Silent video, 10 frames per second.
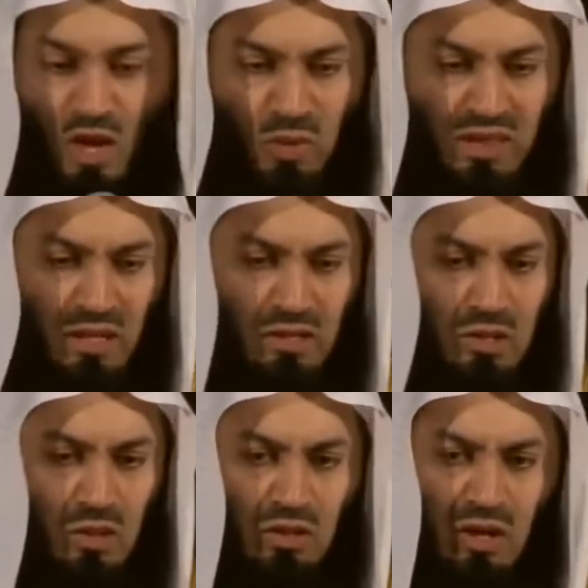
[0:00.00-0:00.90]
when they are
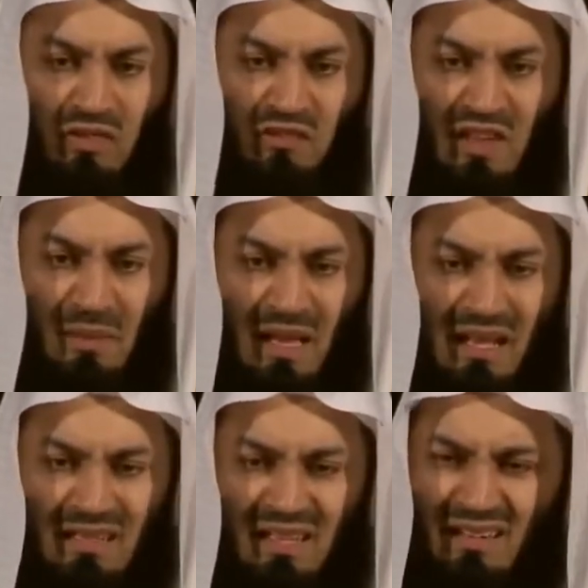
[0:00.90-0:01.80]
told of a
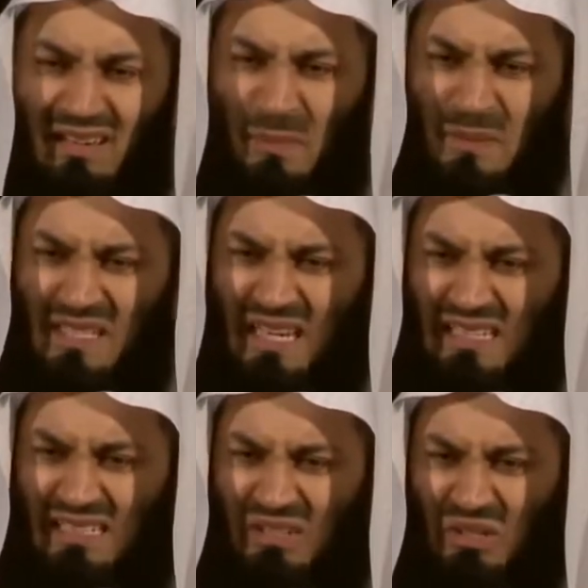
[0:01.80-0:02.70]
female, they're
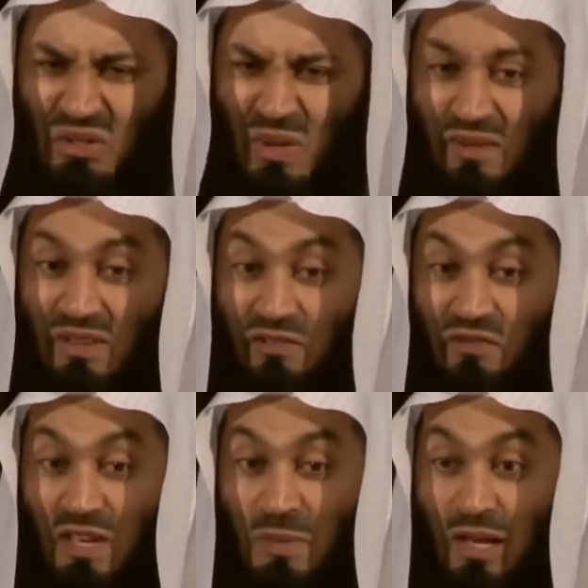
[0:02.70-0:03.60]
upset. You know, you're having a
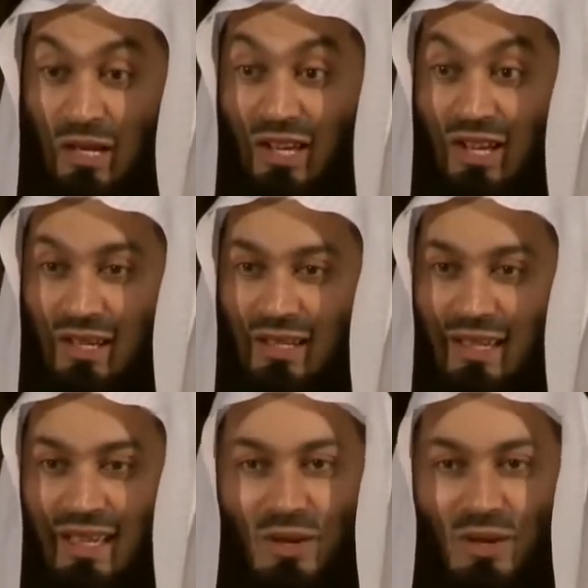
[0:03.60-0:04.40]
female, a girl.